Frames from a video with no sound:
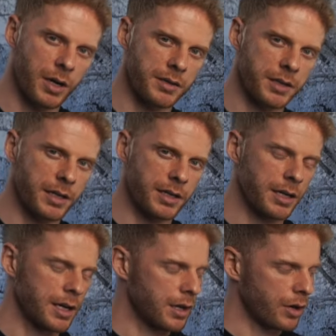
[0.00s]
on there,
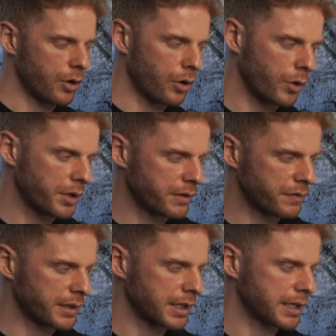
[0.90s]
all the
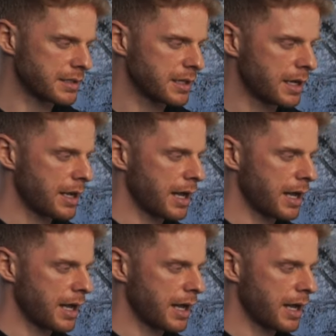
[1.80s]
different things.